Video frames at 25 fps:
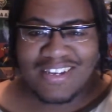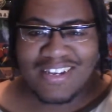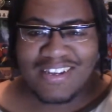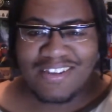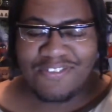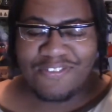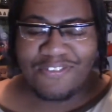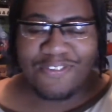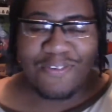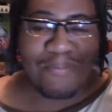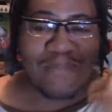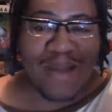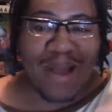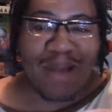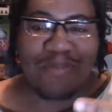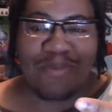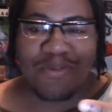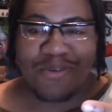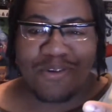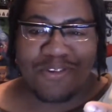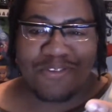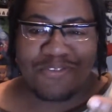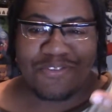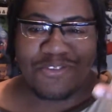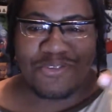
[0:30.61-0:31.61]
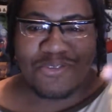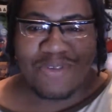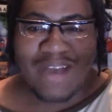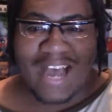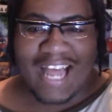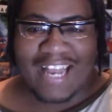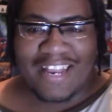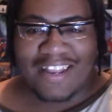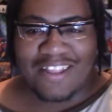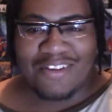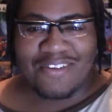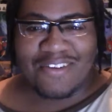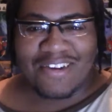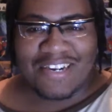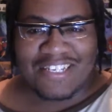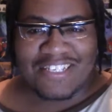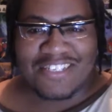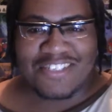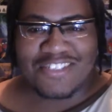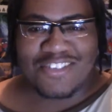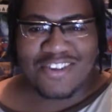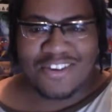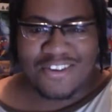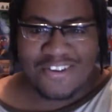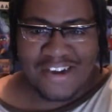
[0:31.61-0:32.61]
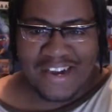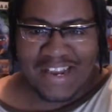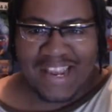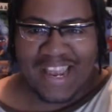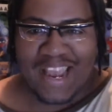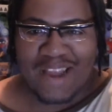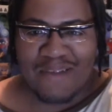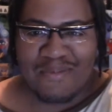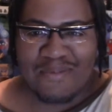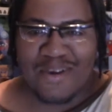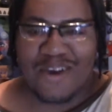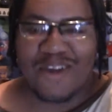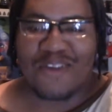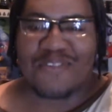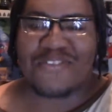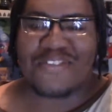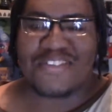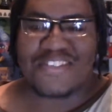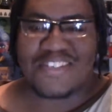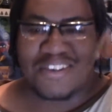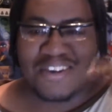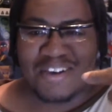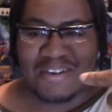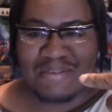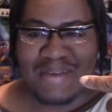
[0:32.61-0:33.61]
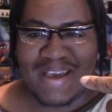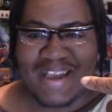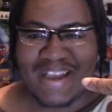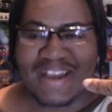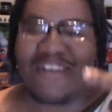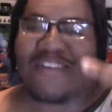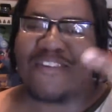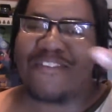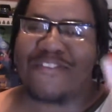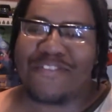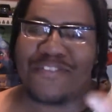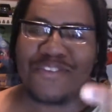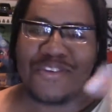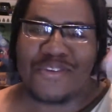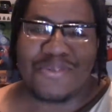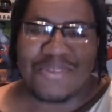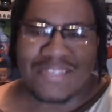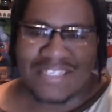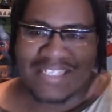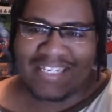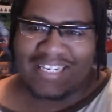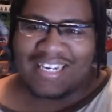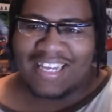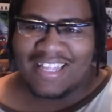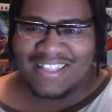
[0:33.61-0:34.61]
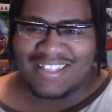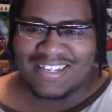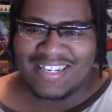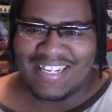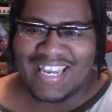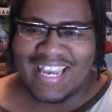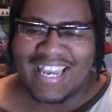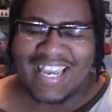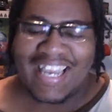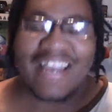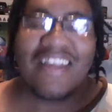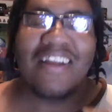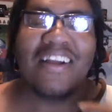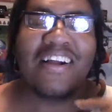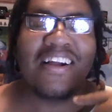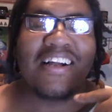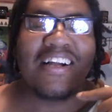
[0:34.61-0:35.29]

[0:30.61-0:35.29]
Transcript: from my point of view, I literally just turned the camera off and turned it back on. For you, it's another day.